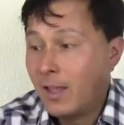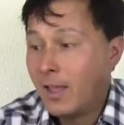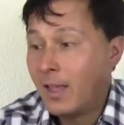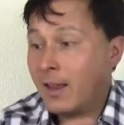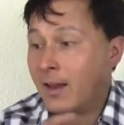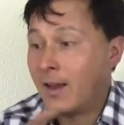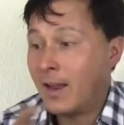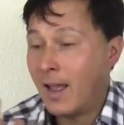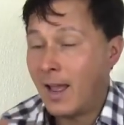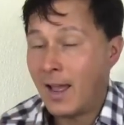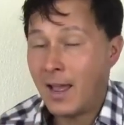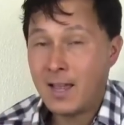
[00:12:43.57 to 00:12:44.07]

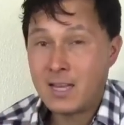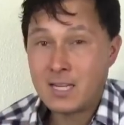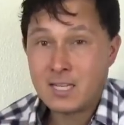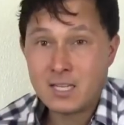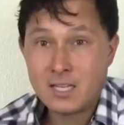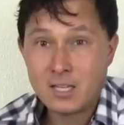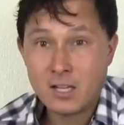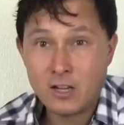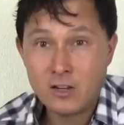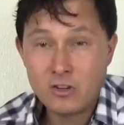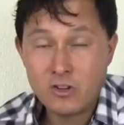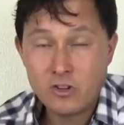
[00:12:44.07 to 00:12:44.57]
And
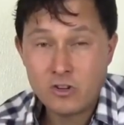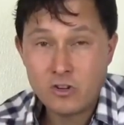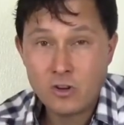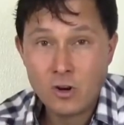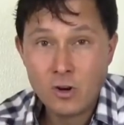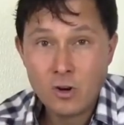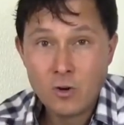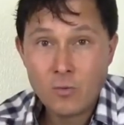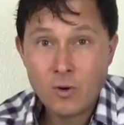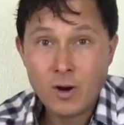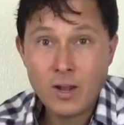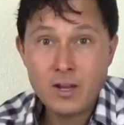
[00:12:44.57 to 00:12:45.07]
as such,
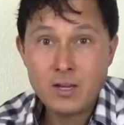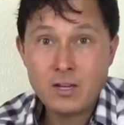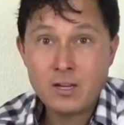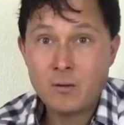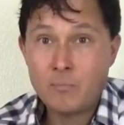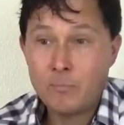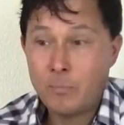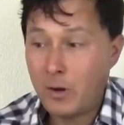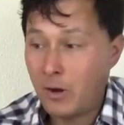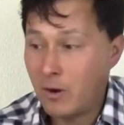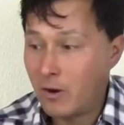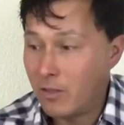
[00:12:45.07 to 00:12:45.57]
right,
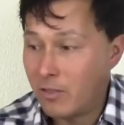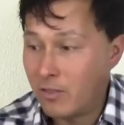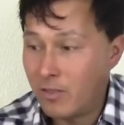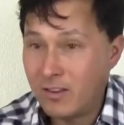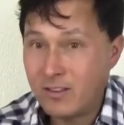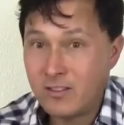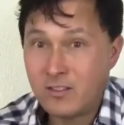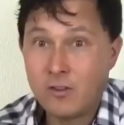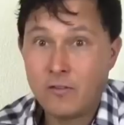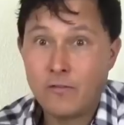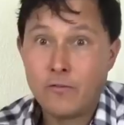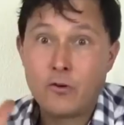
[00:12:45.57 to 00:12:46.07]
comparing
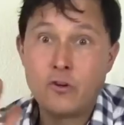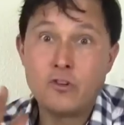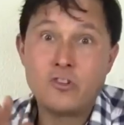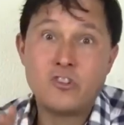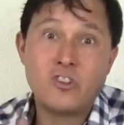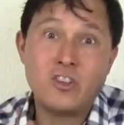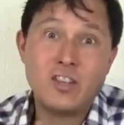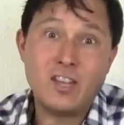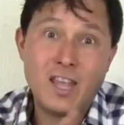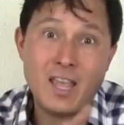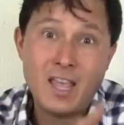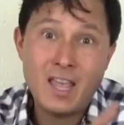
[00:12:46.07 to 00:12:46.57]
this to
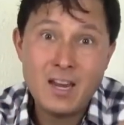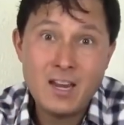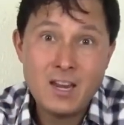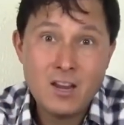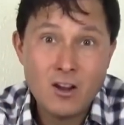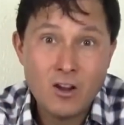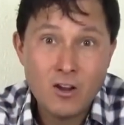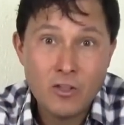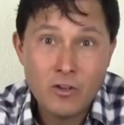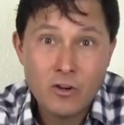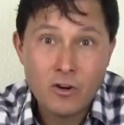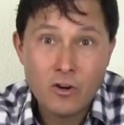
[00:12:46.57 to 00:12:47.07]
virtually
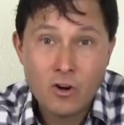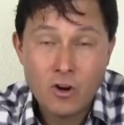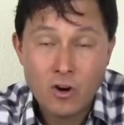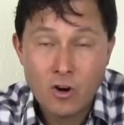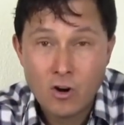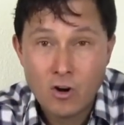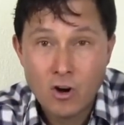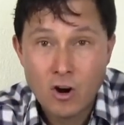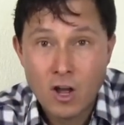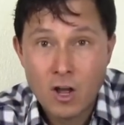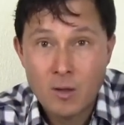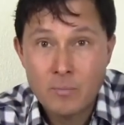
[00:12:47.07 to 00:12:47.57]
any other
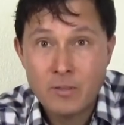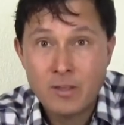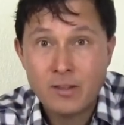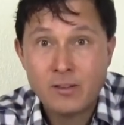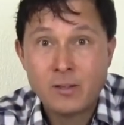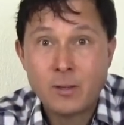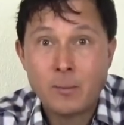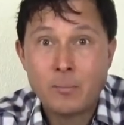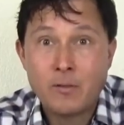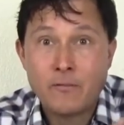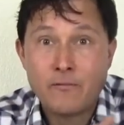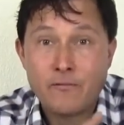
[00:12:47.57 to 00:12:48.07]
Hurom
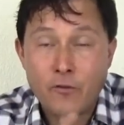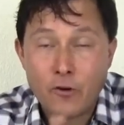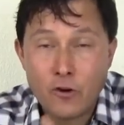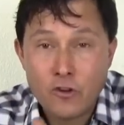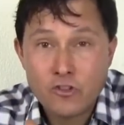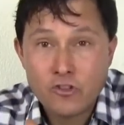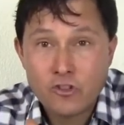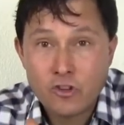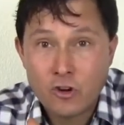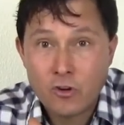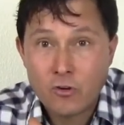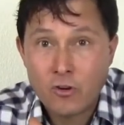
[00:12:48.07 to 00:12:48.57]
except the
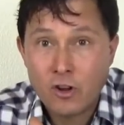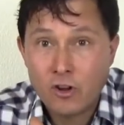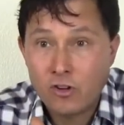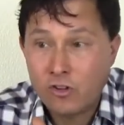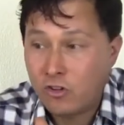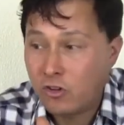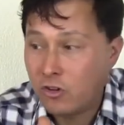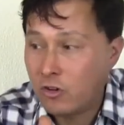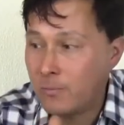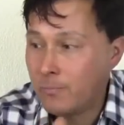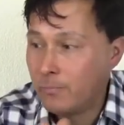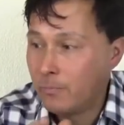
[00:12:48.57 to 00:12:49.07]
first
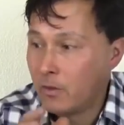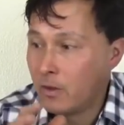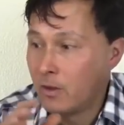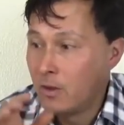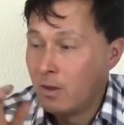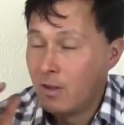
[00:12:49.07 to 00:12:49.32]
generation,